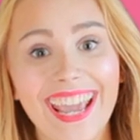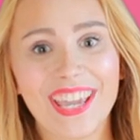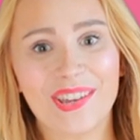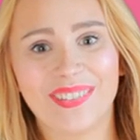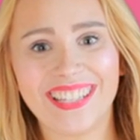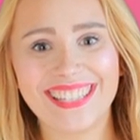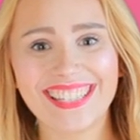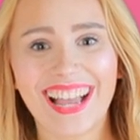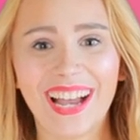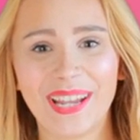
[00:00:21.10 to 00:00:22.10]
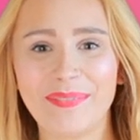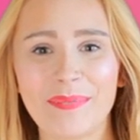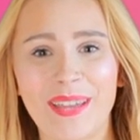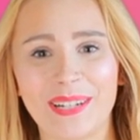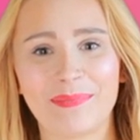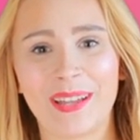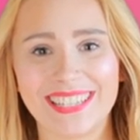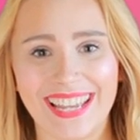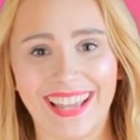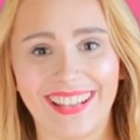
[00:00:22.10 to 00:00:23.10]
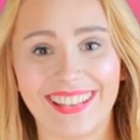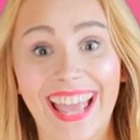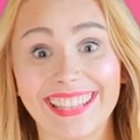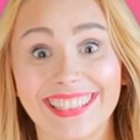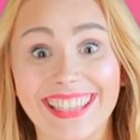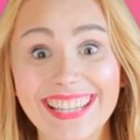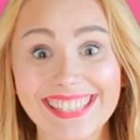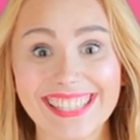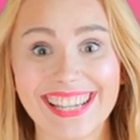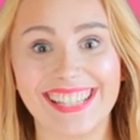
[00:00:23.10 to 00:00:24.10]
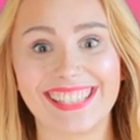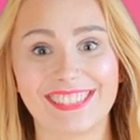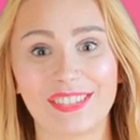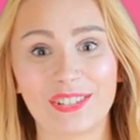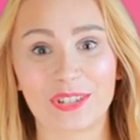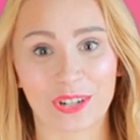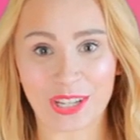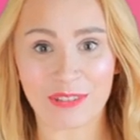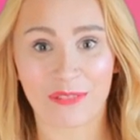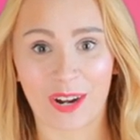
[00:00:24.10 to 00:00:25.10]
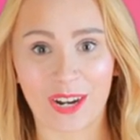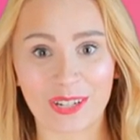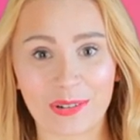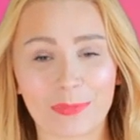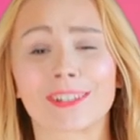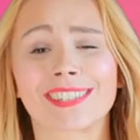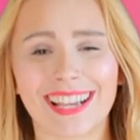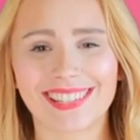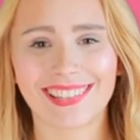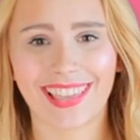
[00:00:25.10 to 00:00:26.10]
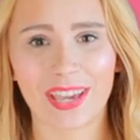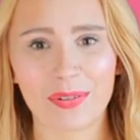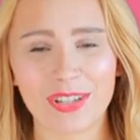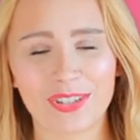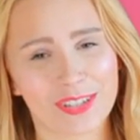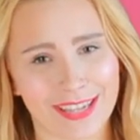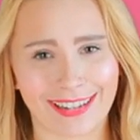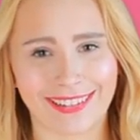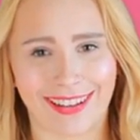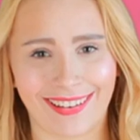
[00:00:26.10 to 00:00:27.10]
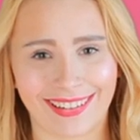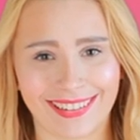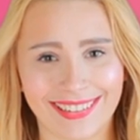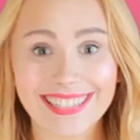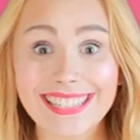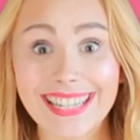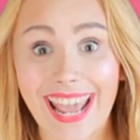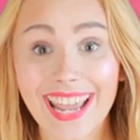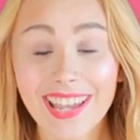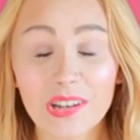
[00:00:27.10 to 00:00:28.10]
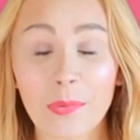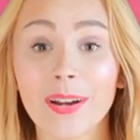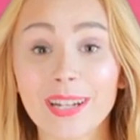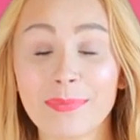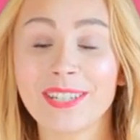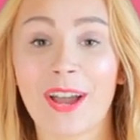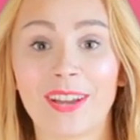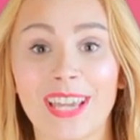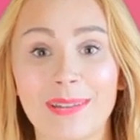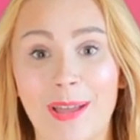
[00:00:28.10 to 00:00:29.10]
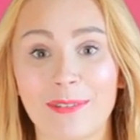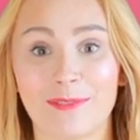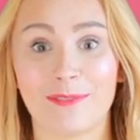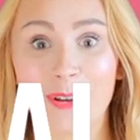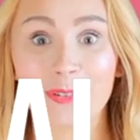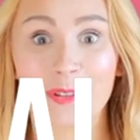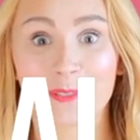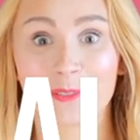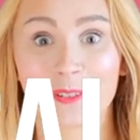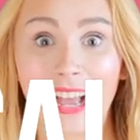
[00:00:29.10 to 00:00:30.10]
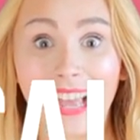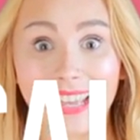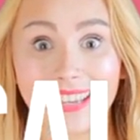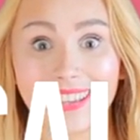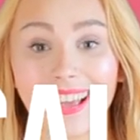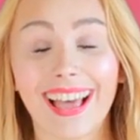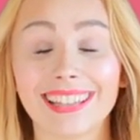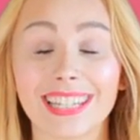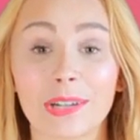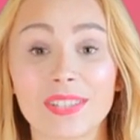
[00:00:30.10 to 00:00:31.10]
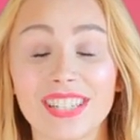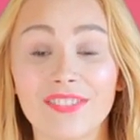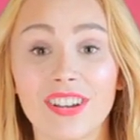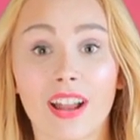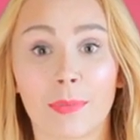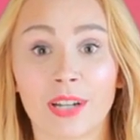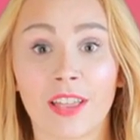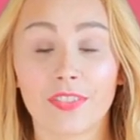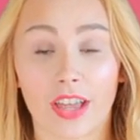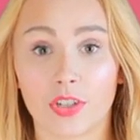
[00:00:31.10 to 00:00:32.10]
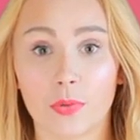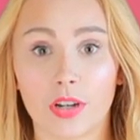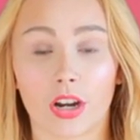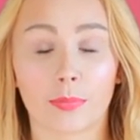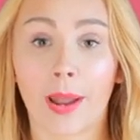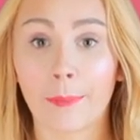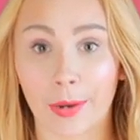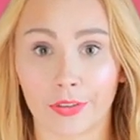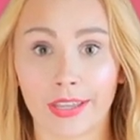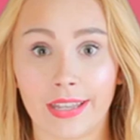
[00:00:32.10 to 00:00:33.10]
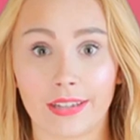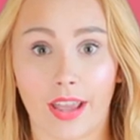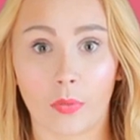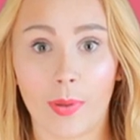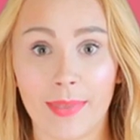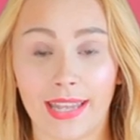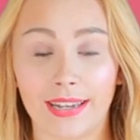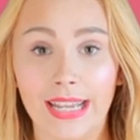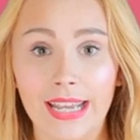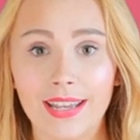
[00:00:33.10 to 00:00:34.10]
Hey humans, I'm Amanda Montell, and this is The Dirty Word, where sex and language get it on. Today, we're going to be talking about vocal fry, a linguistic phenomenon thought to occur primarily in young women.